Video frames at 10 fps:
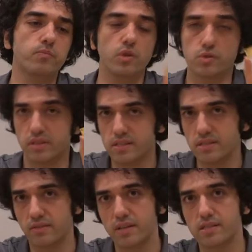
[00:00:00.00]
So these
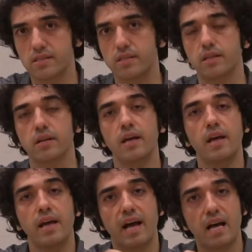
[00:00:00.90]
devices here
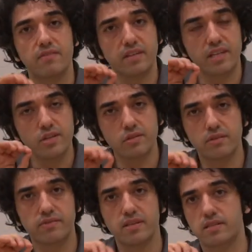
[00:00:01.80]
have an
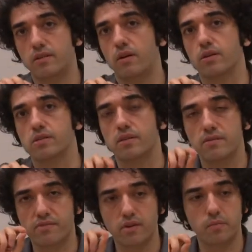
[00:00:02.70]
interface loss
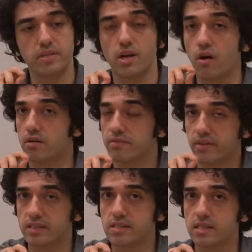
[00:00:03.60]
from the
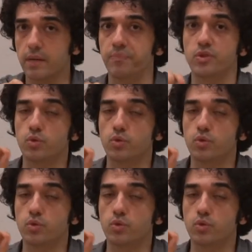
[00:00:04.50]
RFIC